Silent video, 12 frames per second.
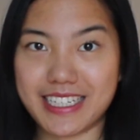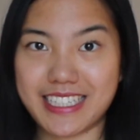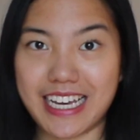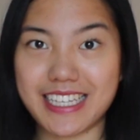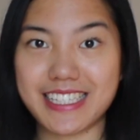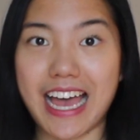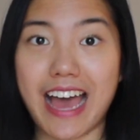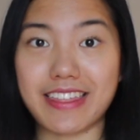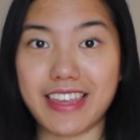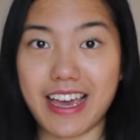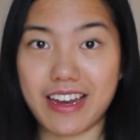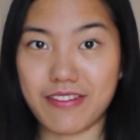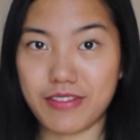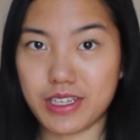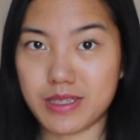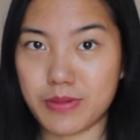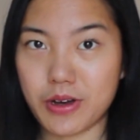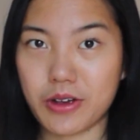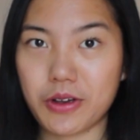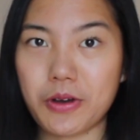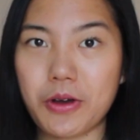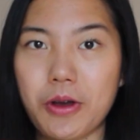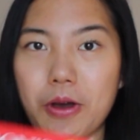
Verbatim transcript: test at the end of this book.